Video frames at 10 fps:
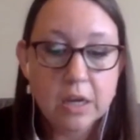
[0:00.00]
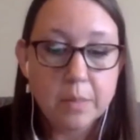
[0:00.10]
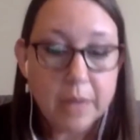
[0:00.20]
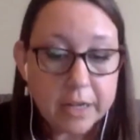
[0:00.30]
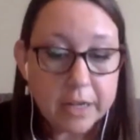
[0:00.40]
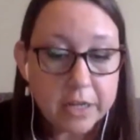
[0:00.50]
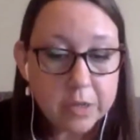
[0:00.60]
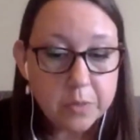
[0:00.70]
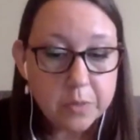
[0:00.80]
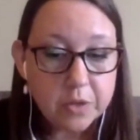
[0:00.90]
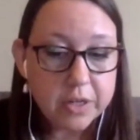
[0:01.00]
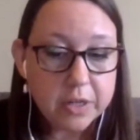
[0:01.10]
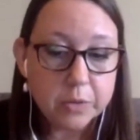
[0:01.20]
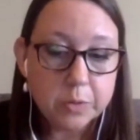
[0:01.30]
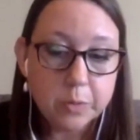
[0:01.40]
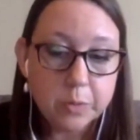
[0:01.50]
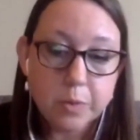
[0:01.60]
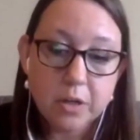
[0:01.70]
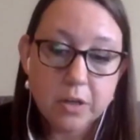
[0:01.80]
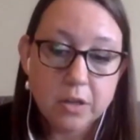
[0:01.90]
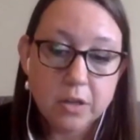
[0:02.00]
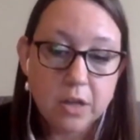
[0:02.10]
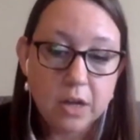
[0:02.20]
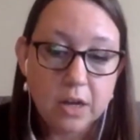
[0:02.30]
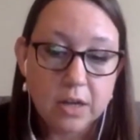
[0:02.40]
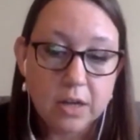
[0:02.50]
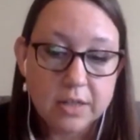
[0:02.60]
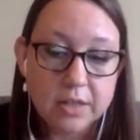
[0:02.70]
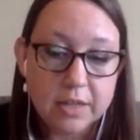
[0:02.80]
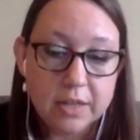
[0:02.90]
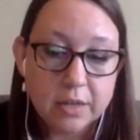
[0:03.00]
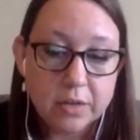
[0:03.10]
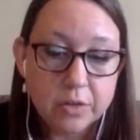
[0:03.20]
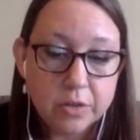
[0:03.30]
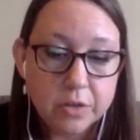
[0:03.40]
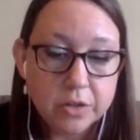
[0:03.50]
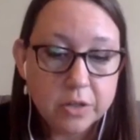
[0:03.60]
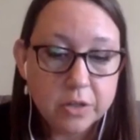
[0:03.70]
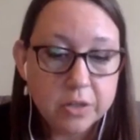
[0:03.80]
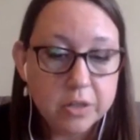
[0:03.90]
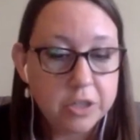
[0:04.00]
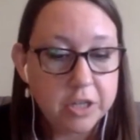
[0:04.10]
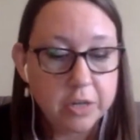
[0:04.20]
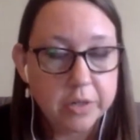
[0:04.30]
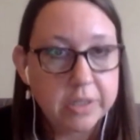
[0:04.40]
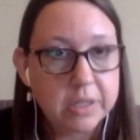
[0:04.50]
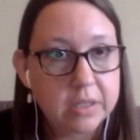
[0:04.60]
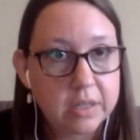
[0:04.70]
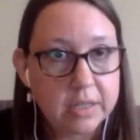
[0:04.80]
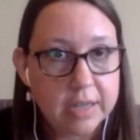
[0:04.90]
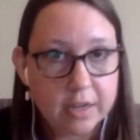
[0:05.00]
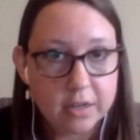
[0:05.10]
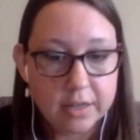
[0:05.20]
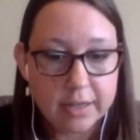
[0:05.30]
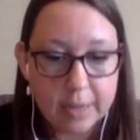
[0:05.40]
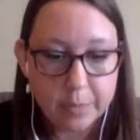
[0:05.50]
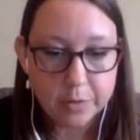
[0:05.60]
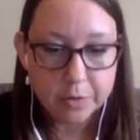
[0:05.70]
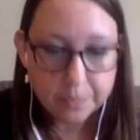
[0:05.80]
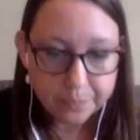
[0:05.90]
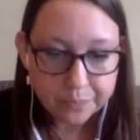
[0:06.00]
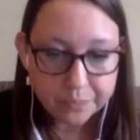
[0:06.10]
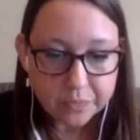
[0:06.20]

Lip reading: My community was put on lockdown during the January 6th attack on the Capitol.